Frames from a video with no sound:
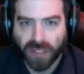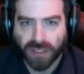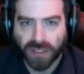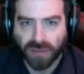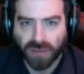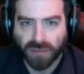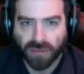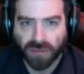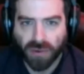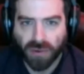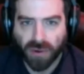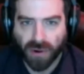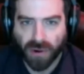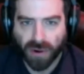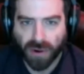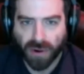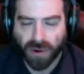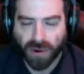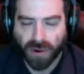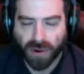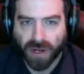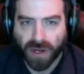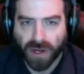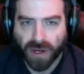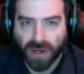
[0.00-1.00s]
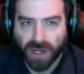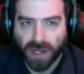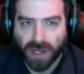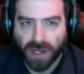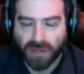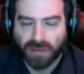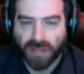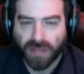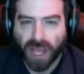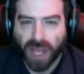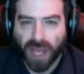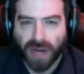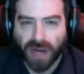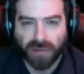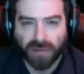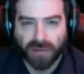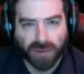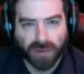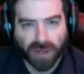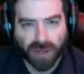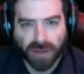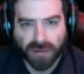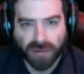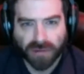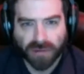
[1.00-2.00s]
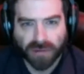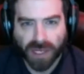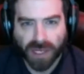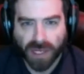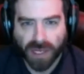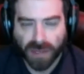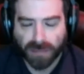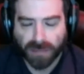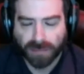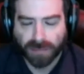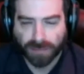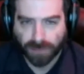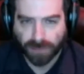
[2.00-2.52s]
a war. That's kind of what he's saying.